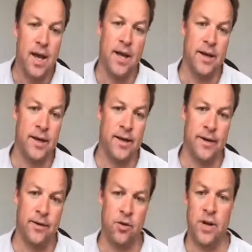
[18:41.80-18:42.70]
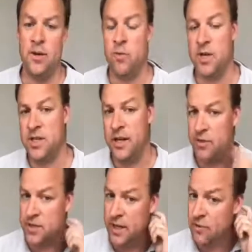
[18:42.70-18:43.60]
And so that
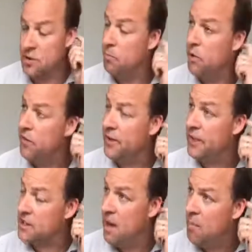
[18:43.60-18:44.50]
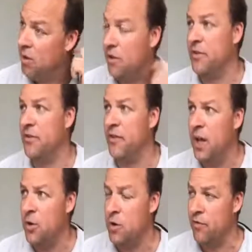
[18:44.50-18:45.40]
was a perfect example of the
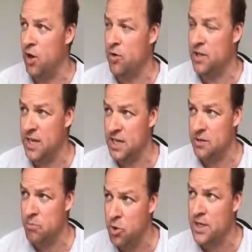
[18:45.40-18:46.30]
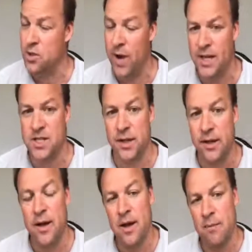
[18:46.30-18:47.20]
value of localization put into action.
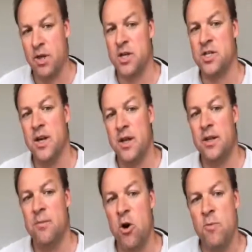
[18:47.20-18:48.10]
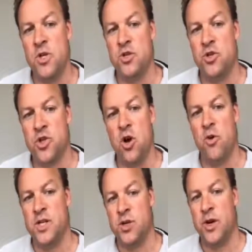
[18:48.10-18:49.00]
Because the moment you show
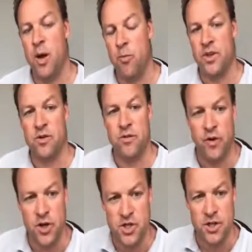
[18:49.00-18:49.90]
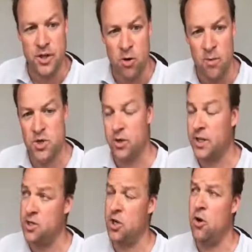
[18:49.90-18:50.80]
that you can help with conversion, the moment you
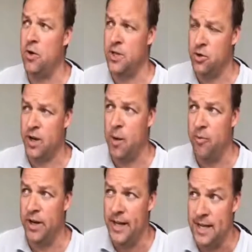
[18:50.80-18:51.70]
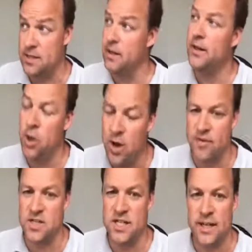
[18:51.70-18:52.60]
can show that you can help with leads, you have
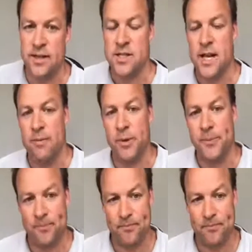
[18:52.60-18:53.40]
a seat at the table.